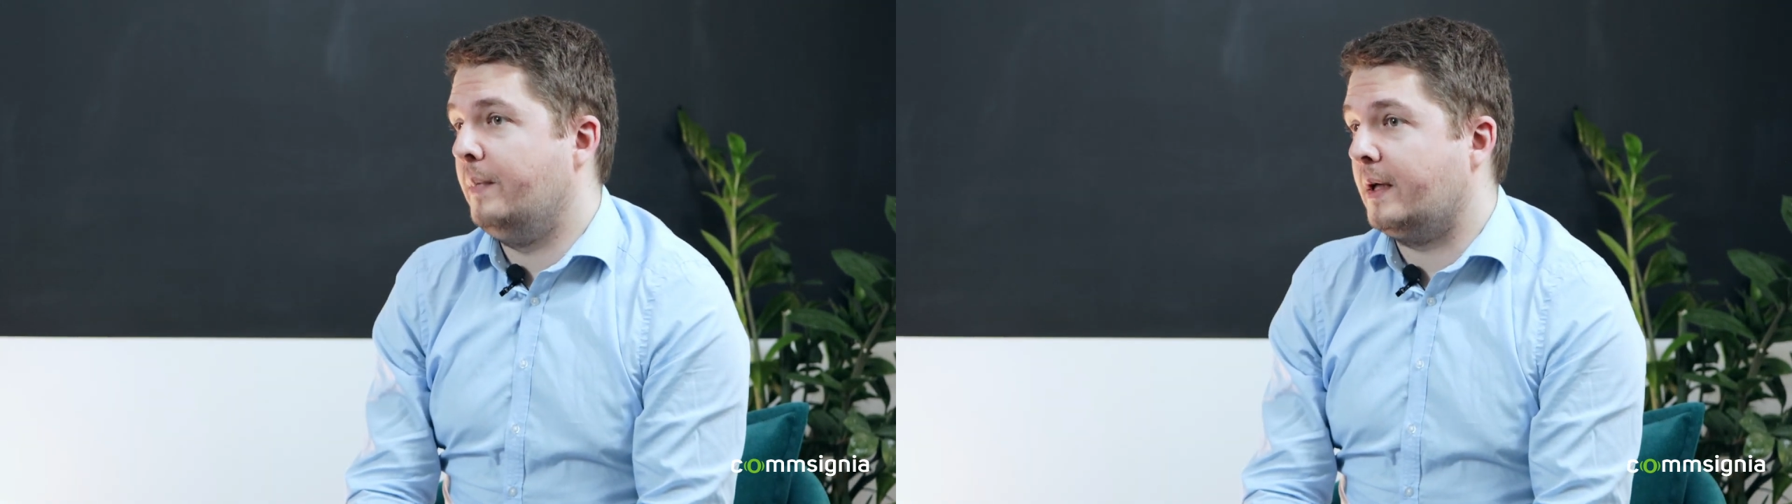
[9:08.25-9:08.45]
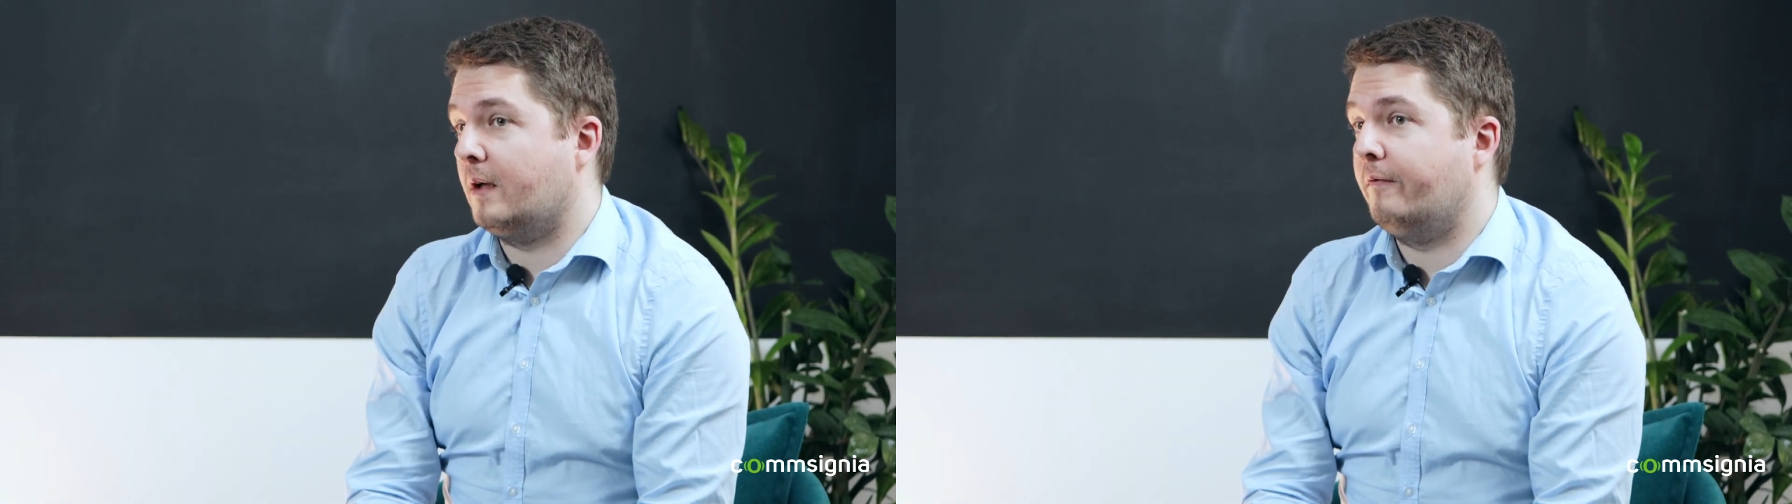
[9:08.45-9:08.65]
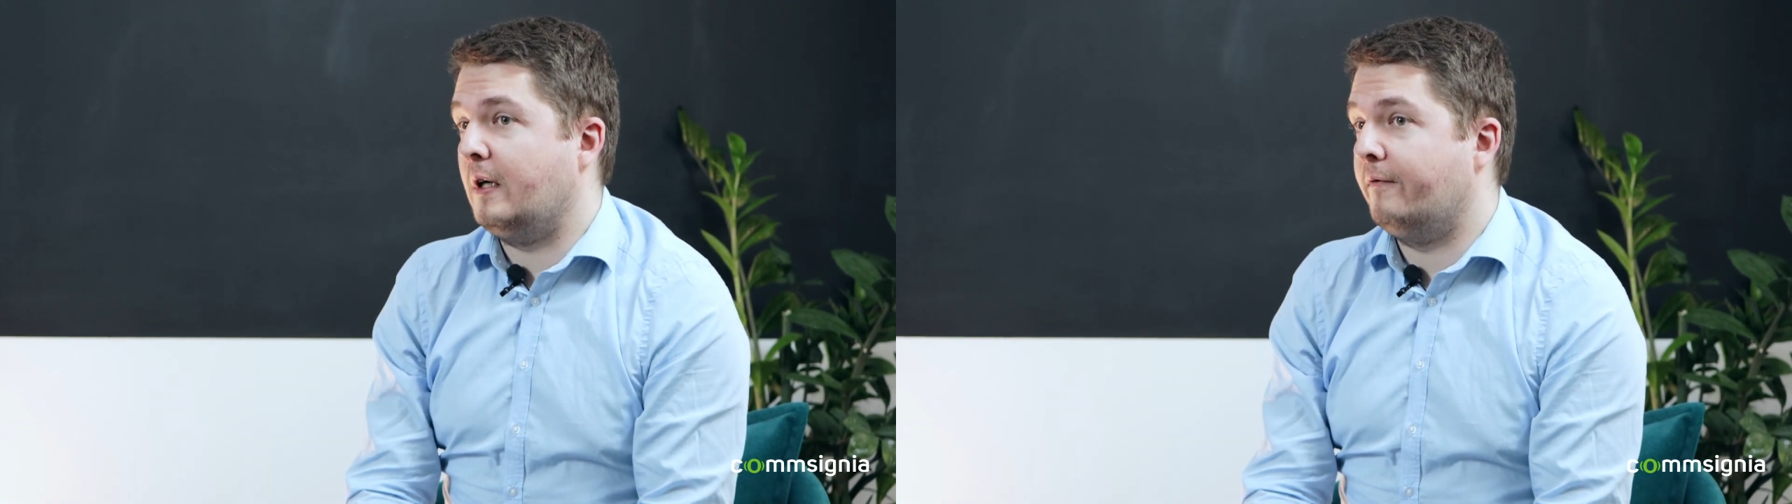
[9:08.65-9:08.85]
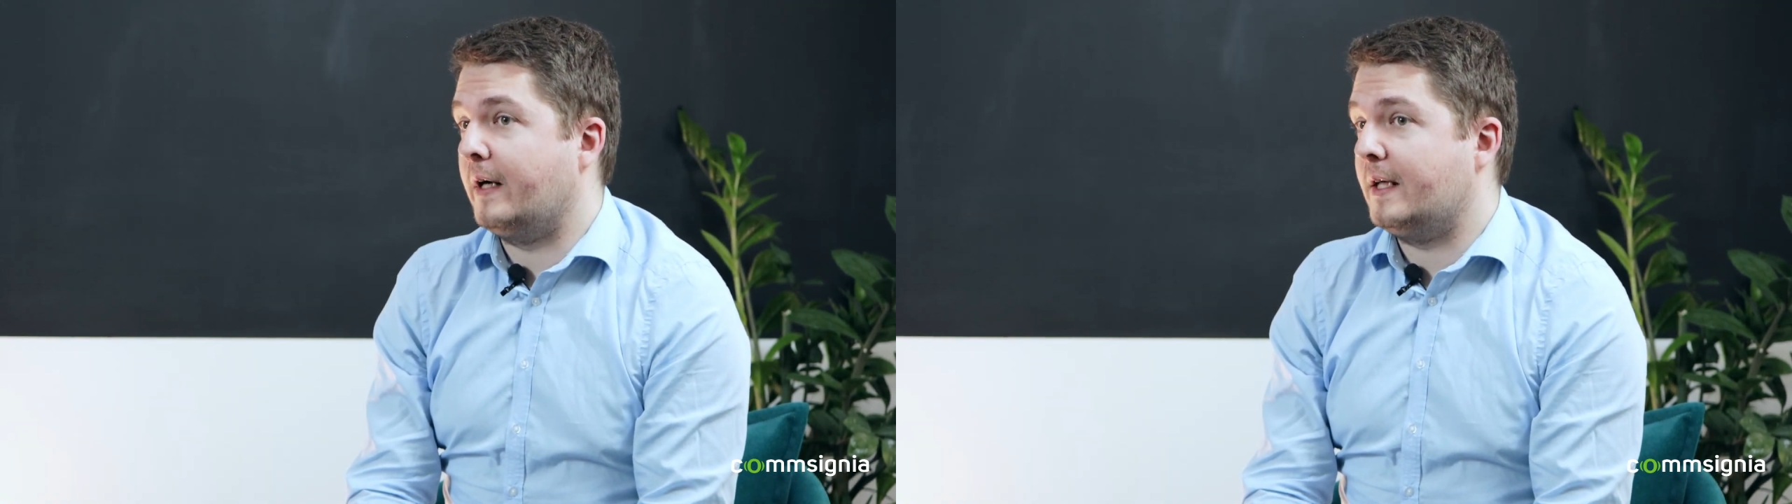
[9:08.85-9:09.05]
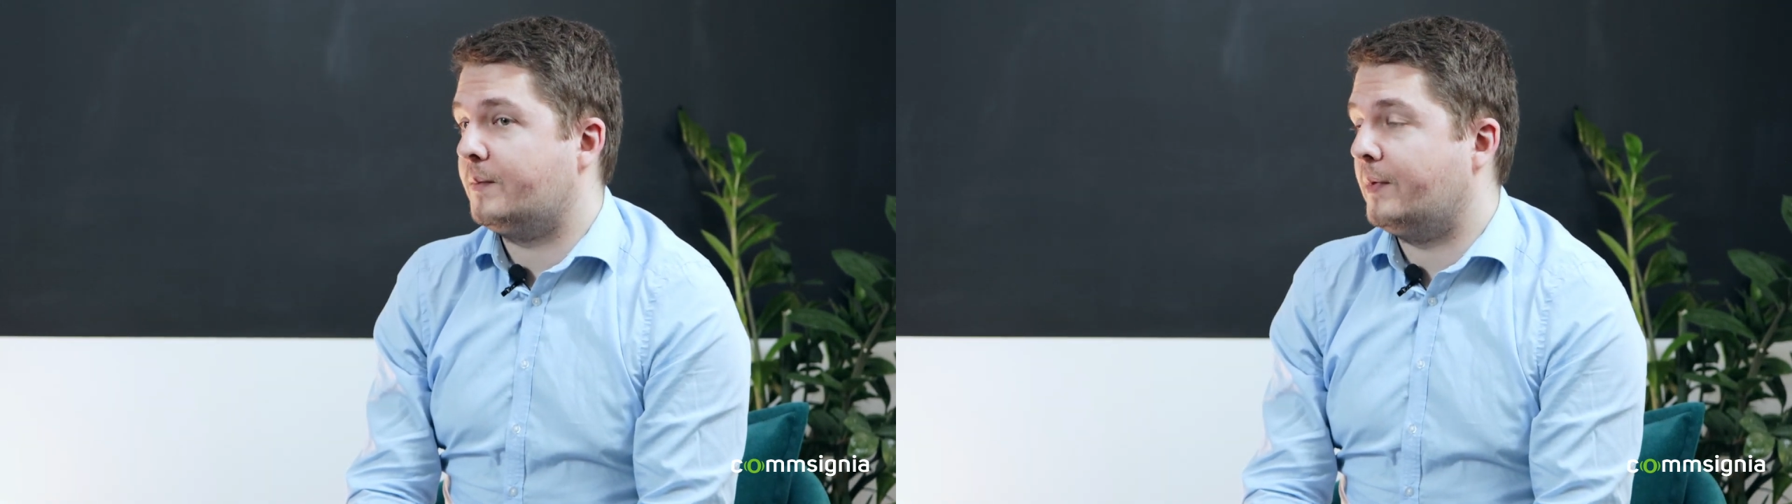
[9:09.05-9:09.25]
become very
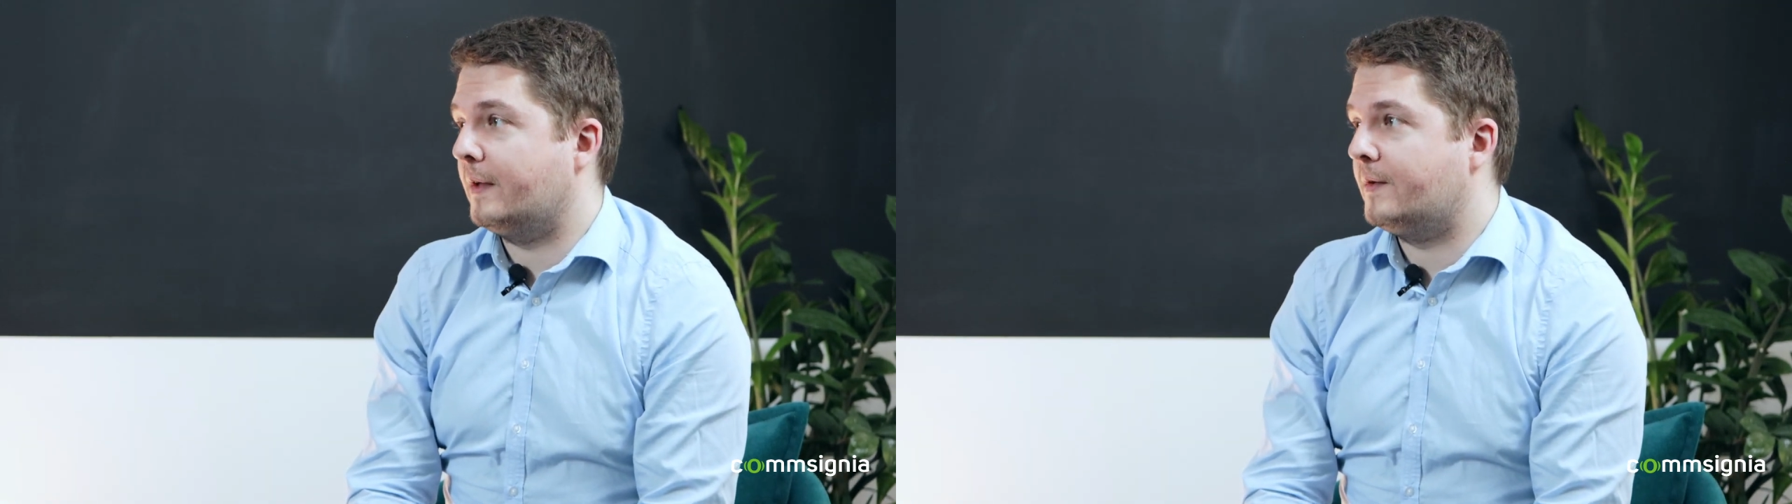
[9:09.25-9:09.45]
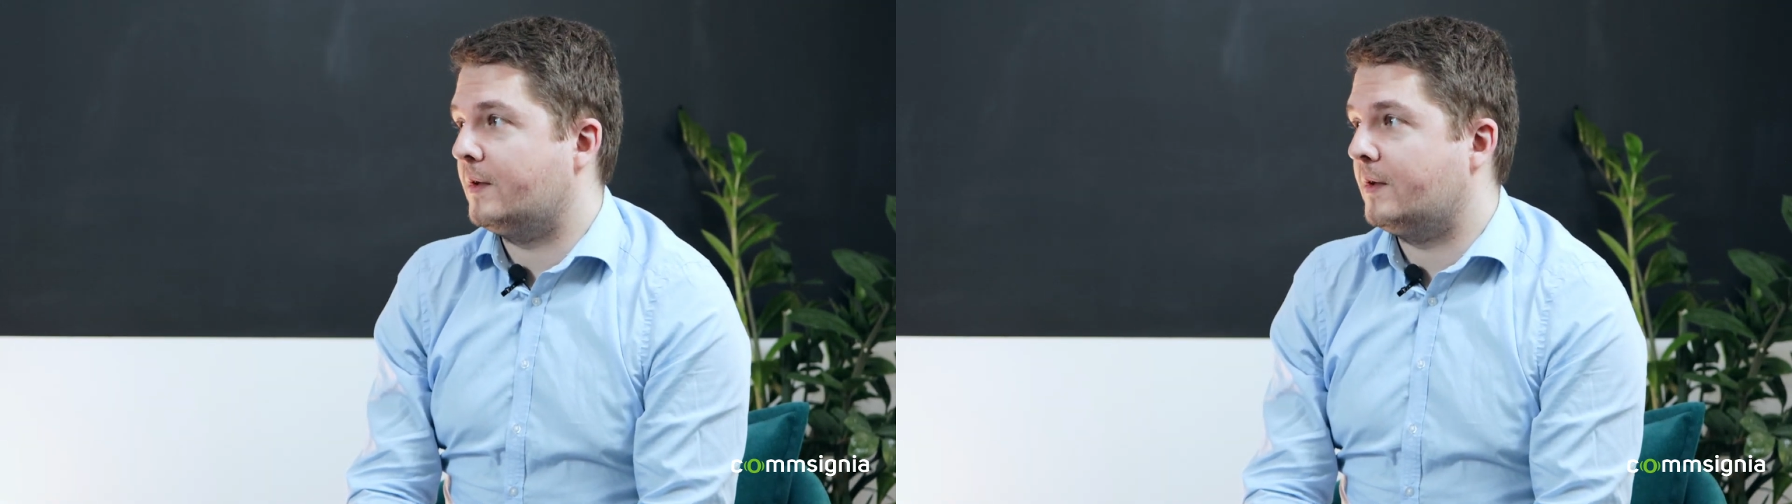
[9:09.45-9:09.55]
widespread.